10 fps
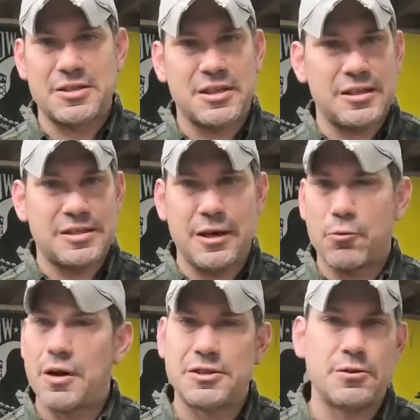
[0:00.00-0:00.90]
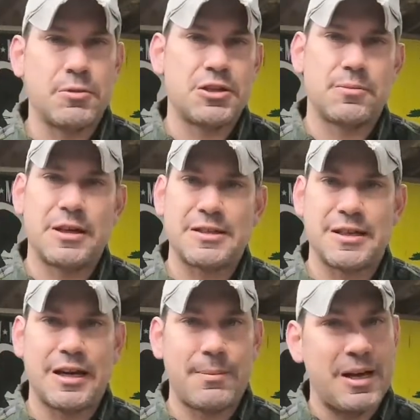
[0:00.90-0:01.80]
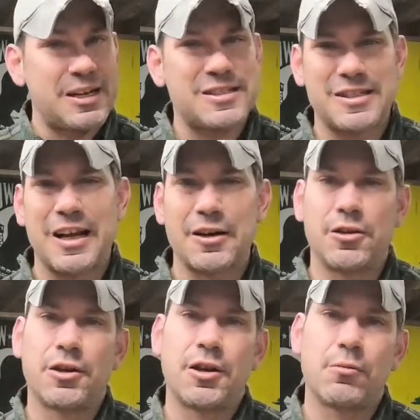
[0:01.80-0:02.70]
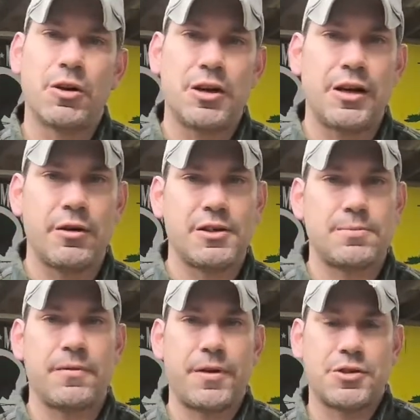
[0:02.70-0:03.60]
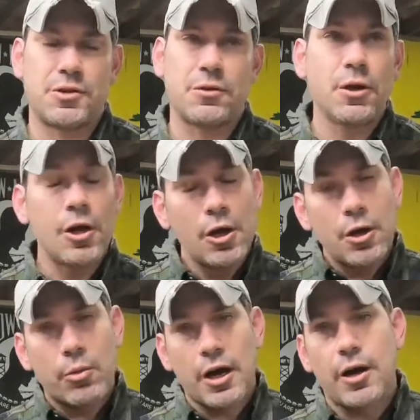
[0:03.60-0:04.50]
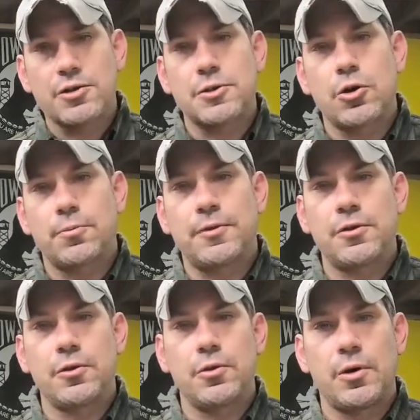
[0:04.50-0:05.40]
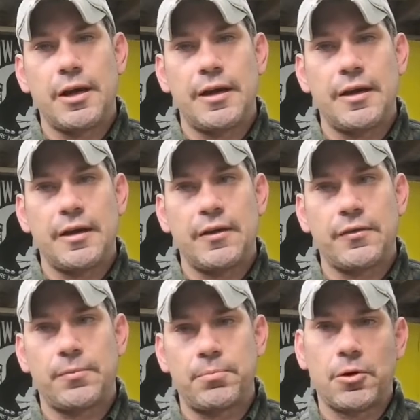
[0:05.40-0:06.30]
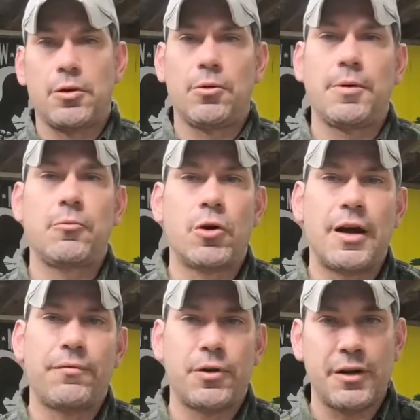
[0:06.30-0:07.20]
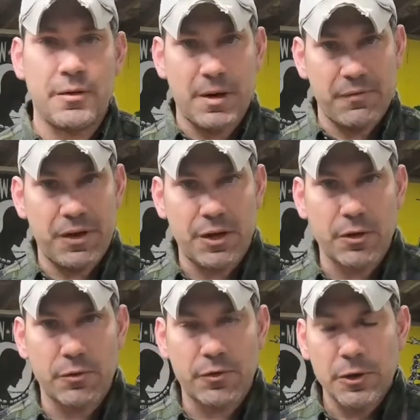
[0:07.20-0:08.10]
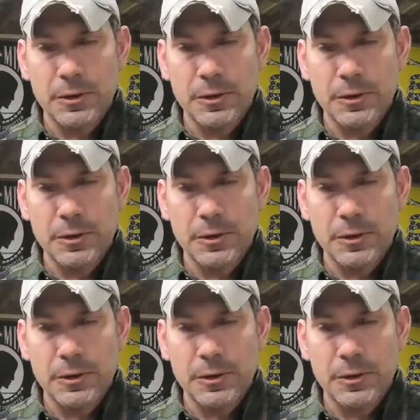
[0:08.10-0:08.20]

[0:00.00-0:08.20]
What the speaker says: going to take way too much of my time, and it's not going to look anywhere near as professional. What I also hope to do is put a little bit more effort into my videos.